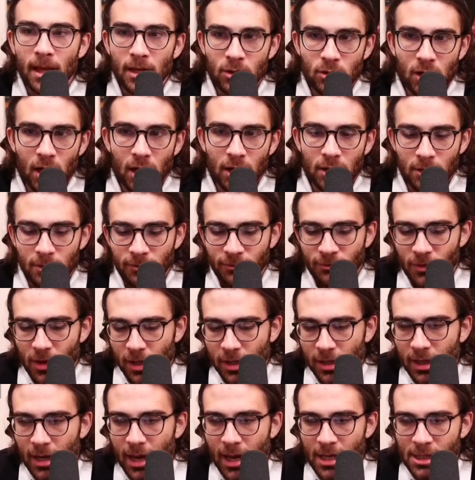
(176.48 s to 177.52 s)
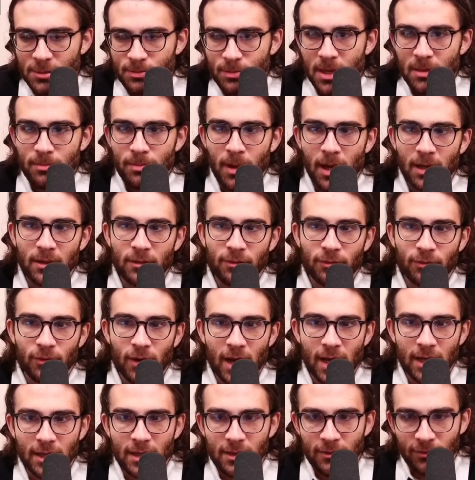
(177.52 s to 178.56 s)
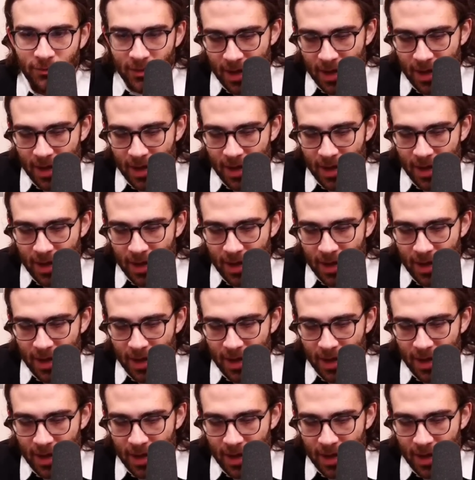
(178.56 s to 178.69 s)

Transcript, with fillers: And you got your ass beat by the Franky